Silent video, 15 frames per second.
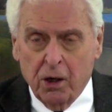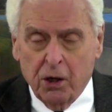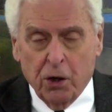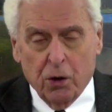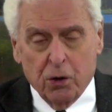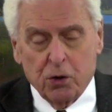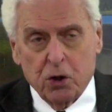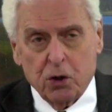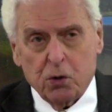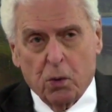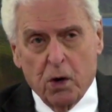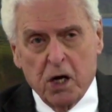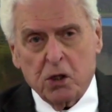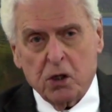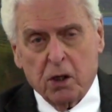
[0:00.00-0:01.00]
Here just
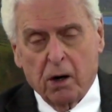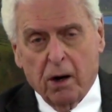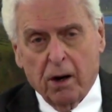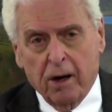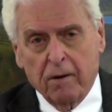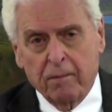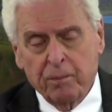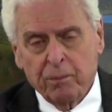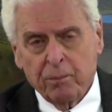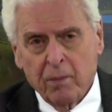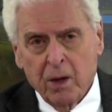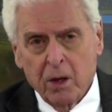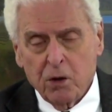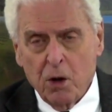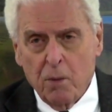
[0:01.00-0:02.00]
recently,
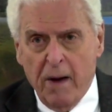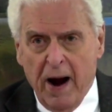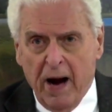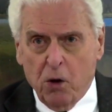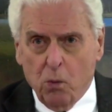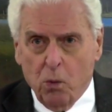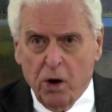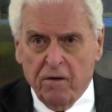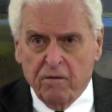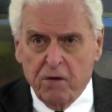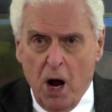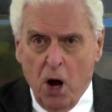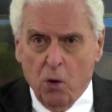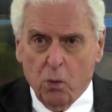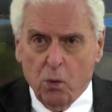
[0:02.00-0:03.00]
the bank we have
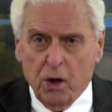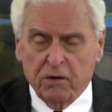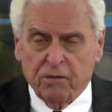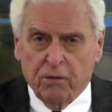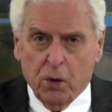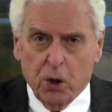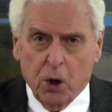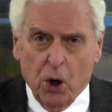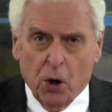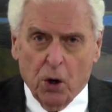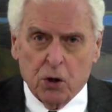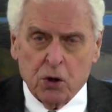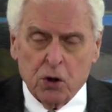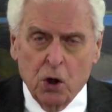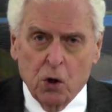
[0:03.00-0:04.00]
dealt with for
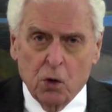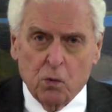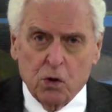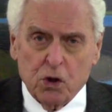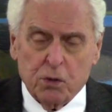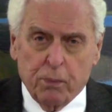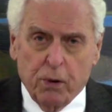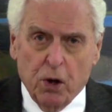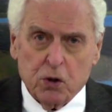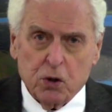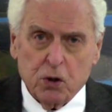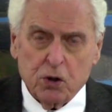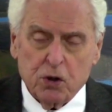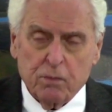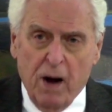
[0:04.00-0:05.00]
years was
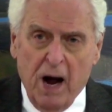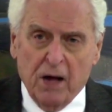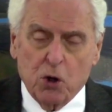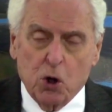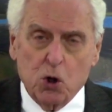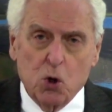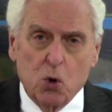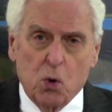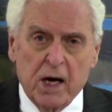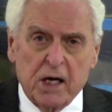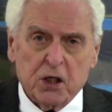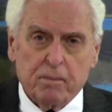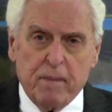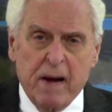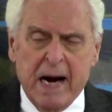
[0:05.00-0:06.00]
purchased by the
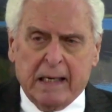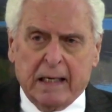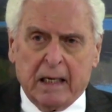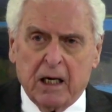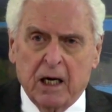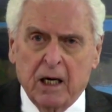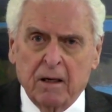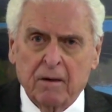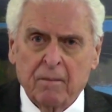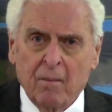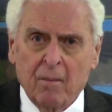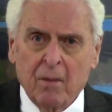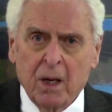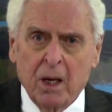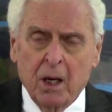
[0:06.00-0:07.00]
U.S. Bank.
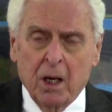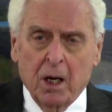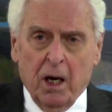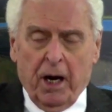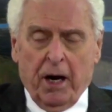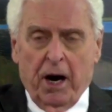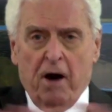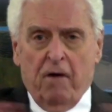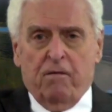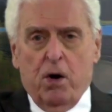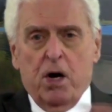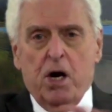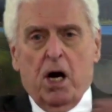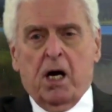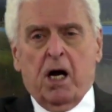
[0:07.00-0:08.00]
And
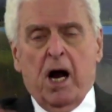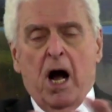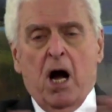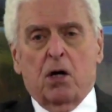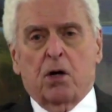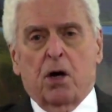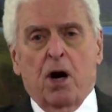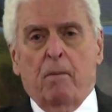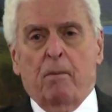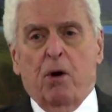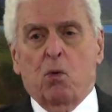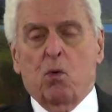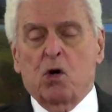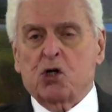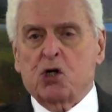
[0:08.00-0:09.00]
every account
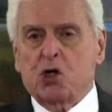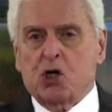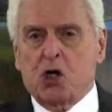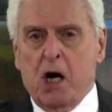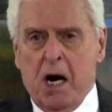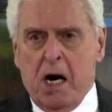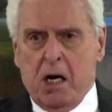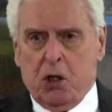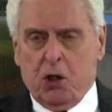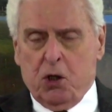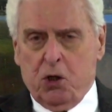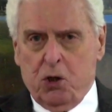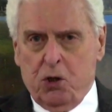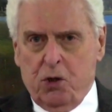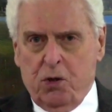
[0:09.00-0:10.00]
number was
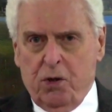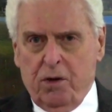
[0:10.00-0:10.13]
changed.